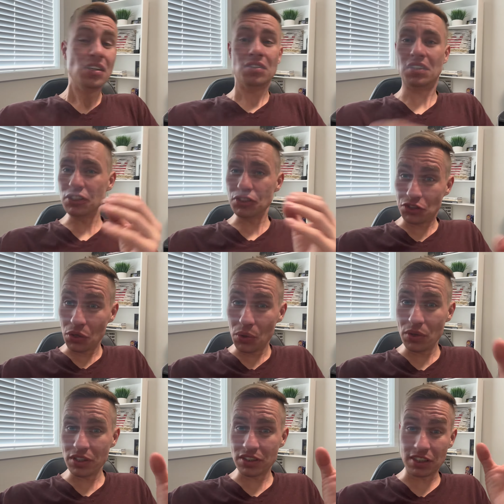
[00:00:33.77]
This
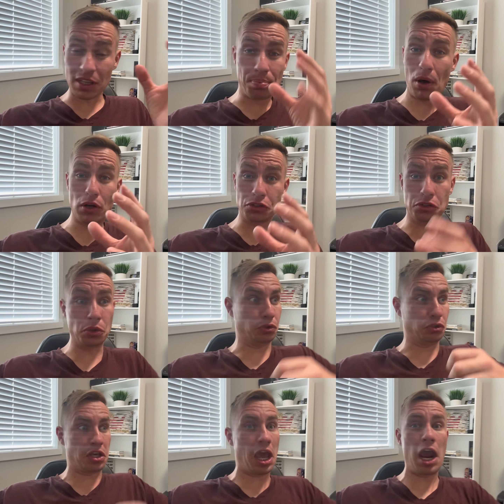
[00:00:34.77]
dude is supposed to
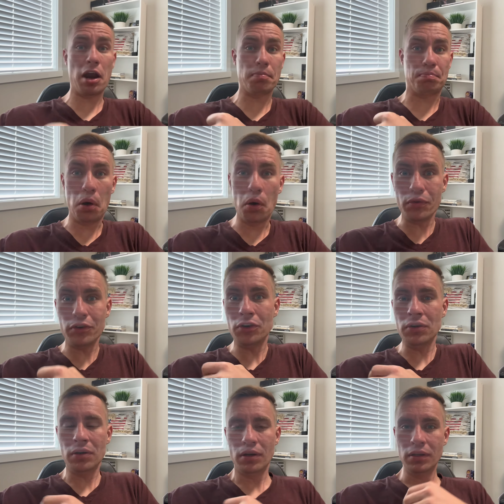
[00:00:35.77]
scare
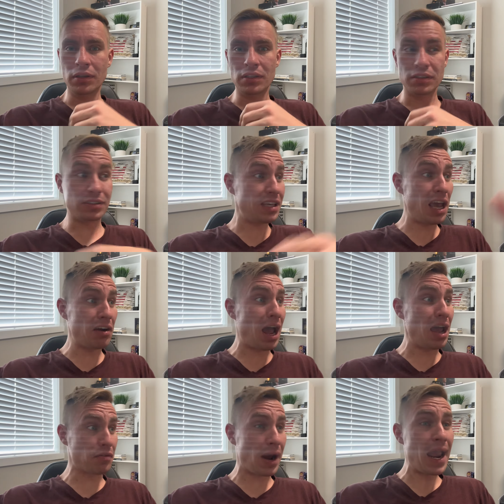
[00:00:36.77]
Putin? Scare
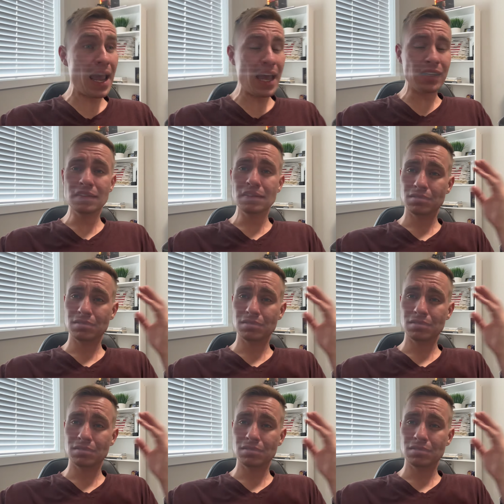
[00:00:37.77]
Iran?